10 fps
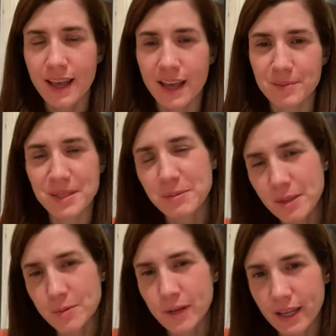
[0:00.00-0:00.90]
Um,
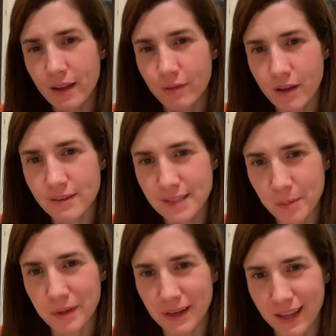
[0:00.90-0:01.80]
sometimes when I can't fall
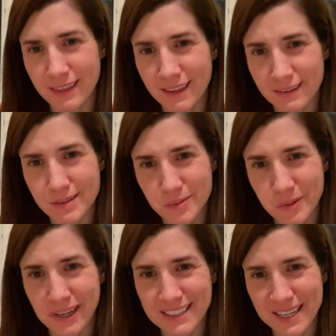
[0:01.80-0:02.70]
asleep at night, that's
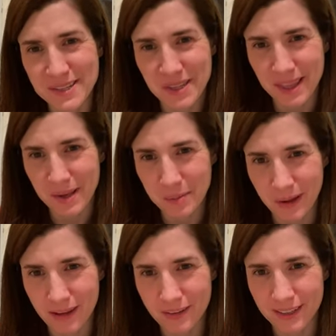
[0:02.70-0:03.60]
what I tend to think
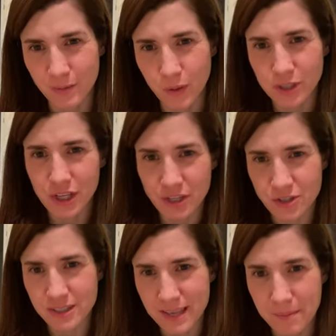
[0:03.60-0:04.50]
about and what
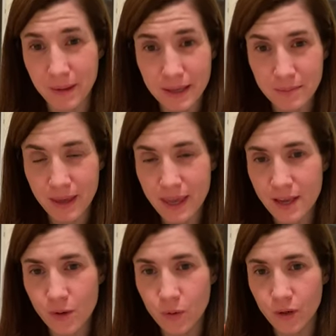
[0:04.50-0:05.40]
changes I might
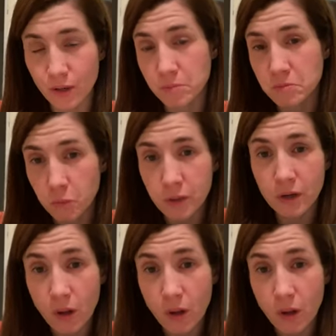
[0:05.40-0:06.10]
make, or would it